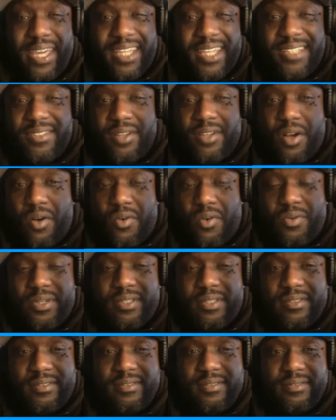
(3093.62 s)
it's
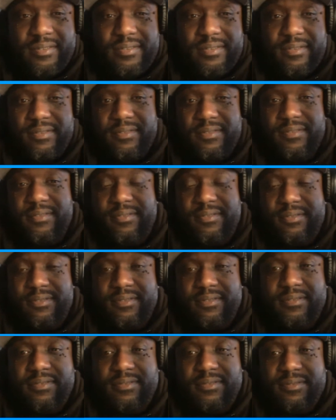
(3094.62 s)
going,
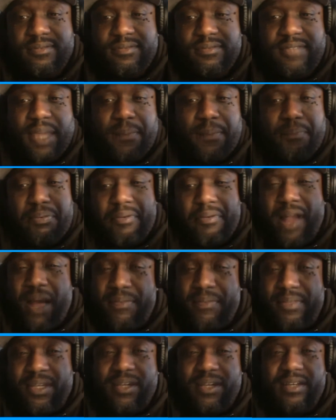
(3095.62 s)
they
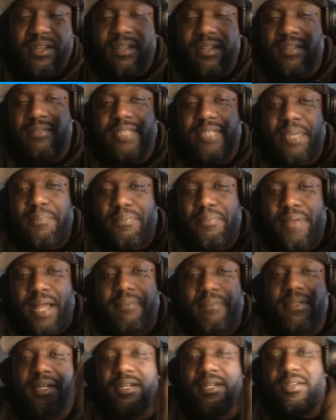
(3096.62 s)
probably could have
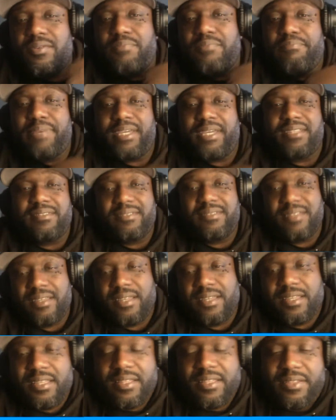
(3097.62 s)
been
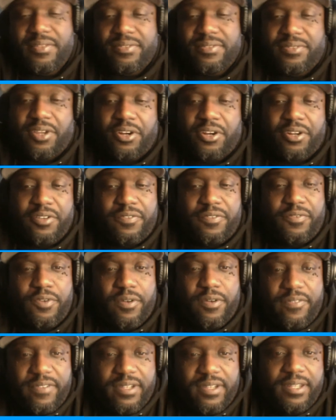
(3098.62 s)
3rd or
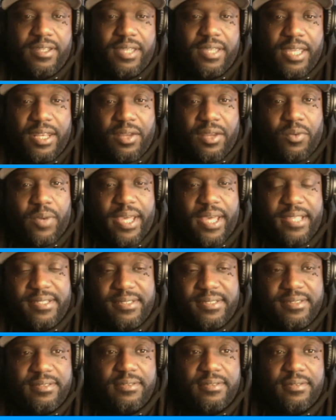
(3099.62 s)
4th in the
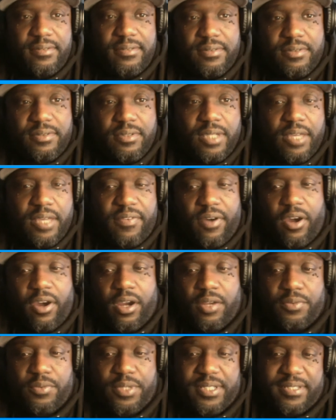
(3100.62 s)
West if
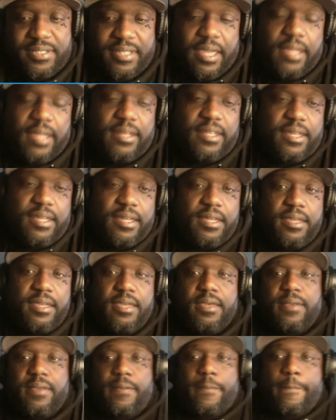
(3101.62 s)
Harden would have stayed there.
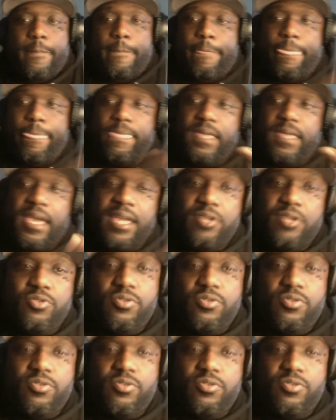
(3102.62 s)
And